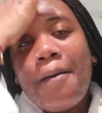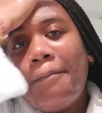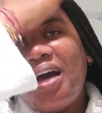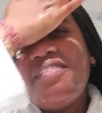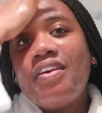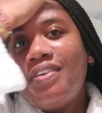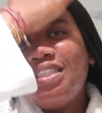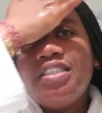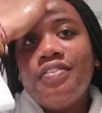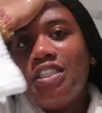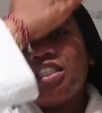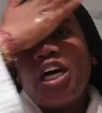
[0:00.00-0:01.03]
my favorite
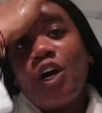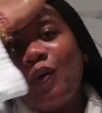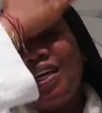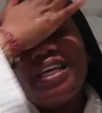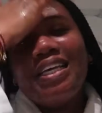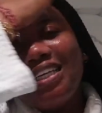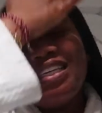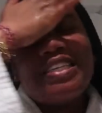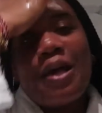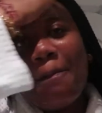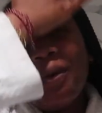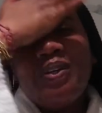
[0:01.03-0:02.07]
TV show is
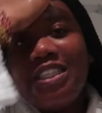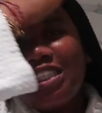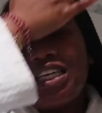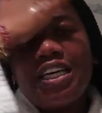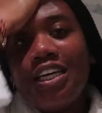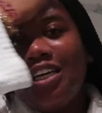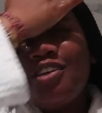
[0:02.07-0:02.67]
Moesha.